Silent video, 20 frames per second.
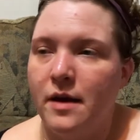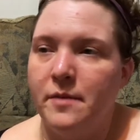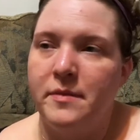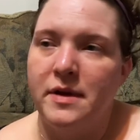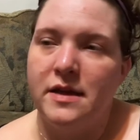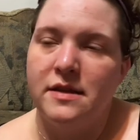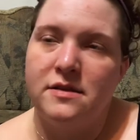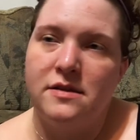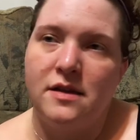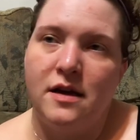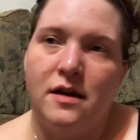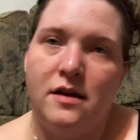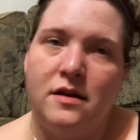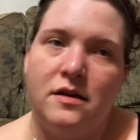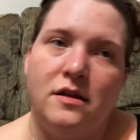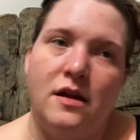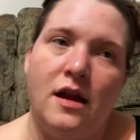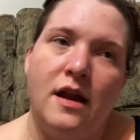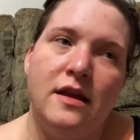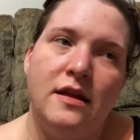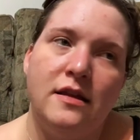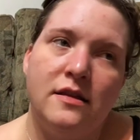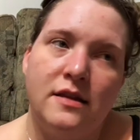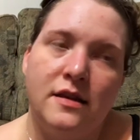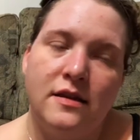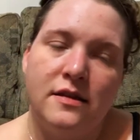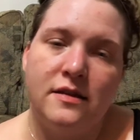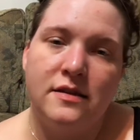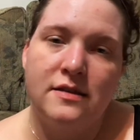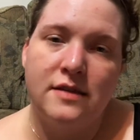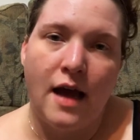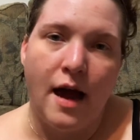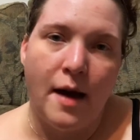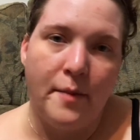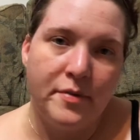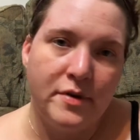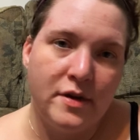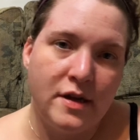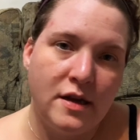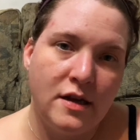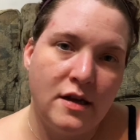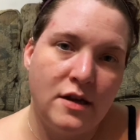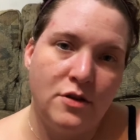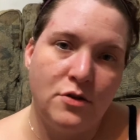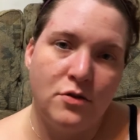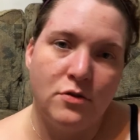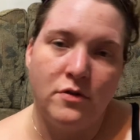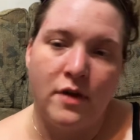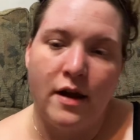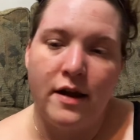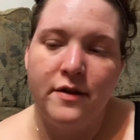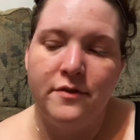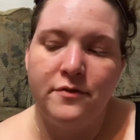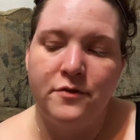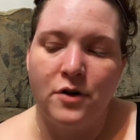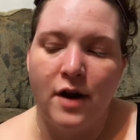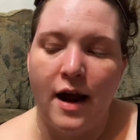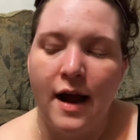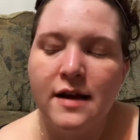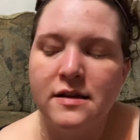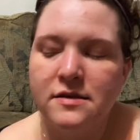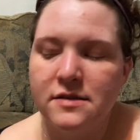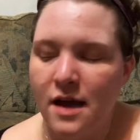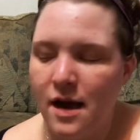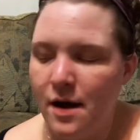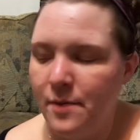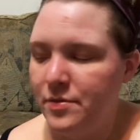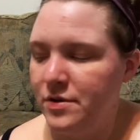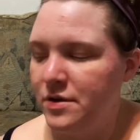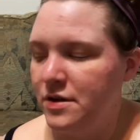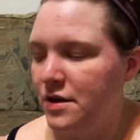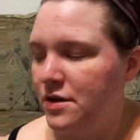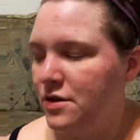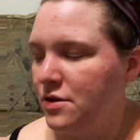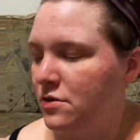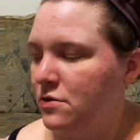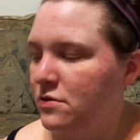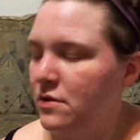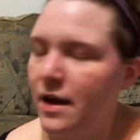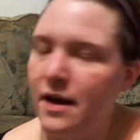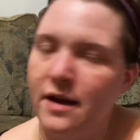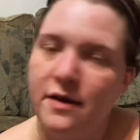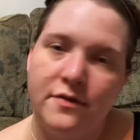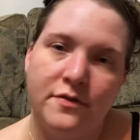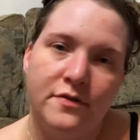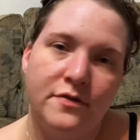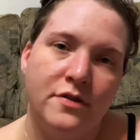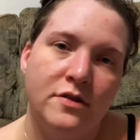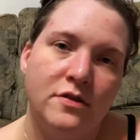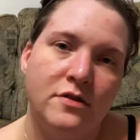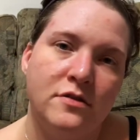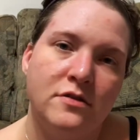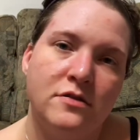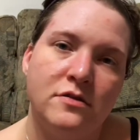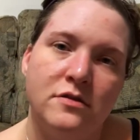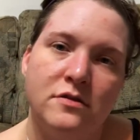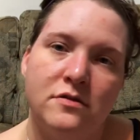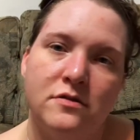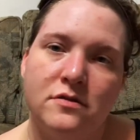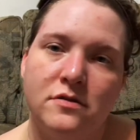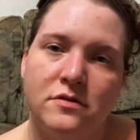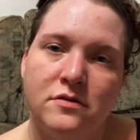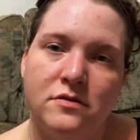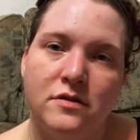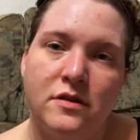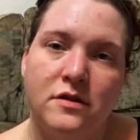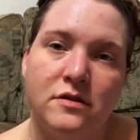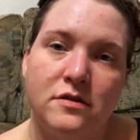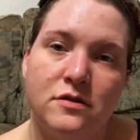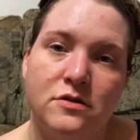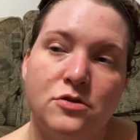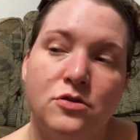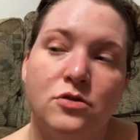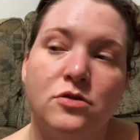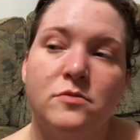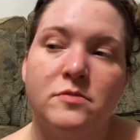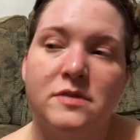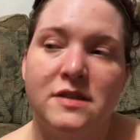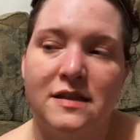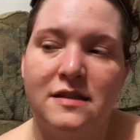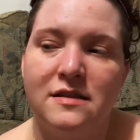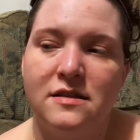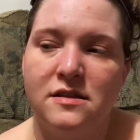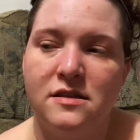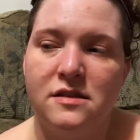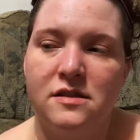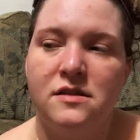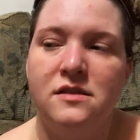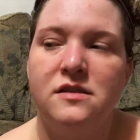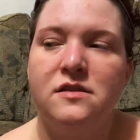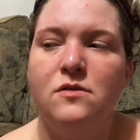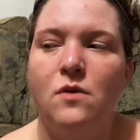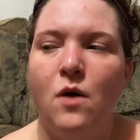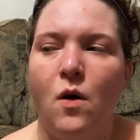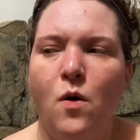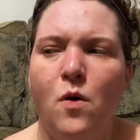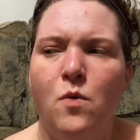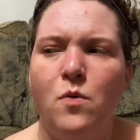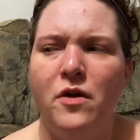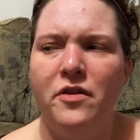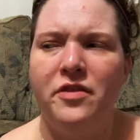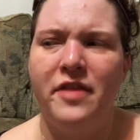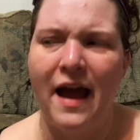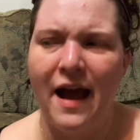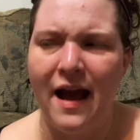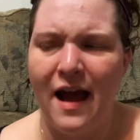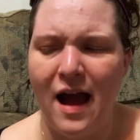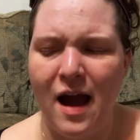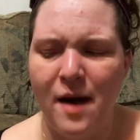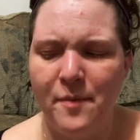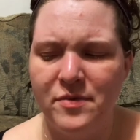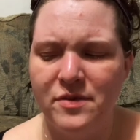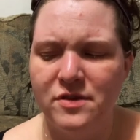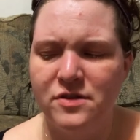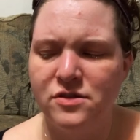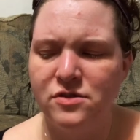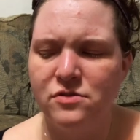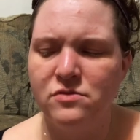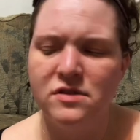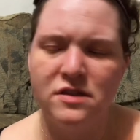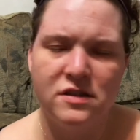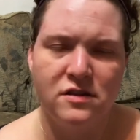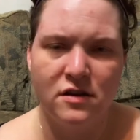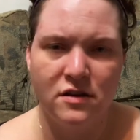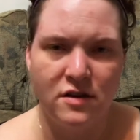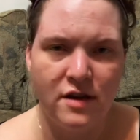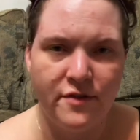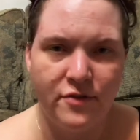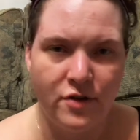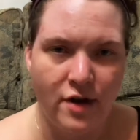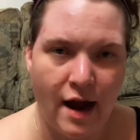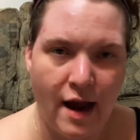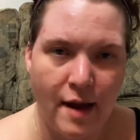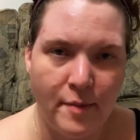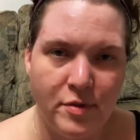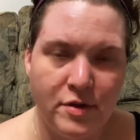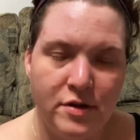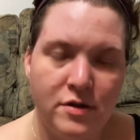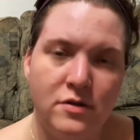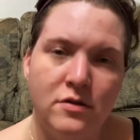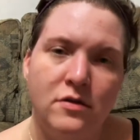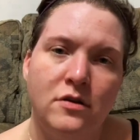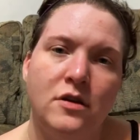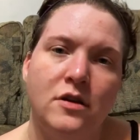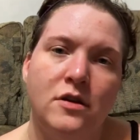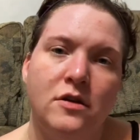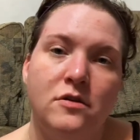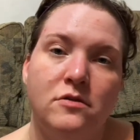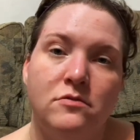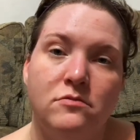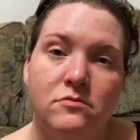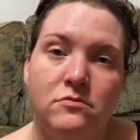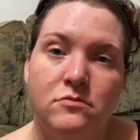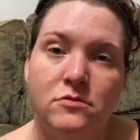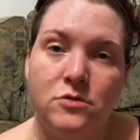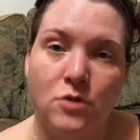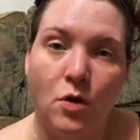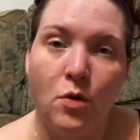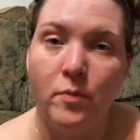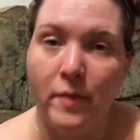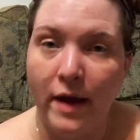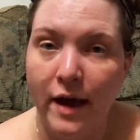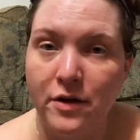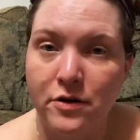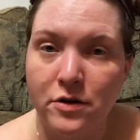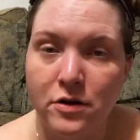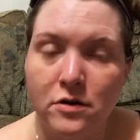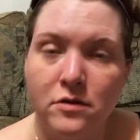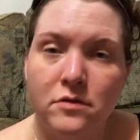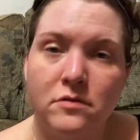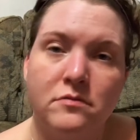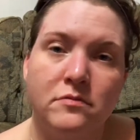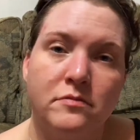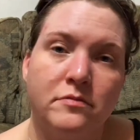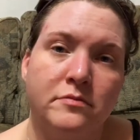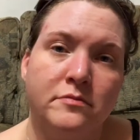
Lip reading: That means that anything that is happening in your life or has happened in your life, circumstances, oh, well, that happened, so this could never happen, don't matter.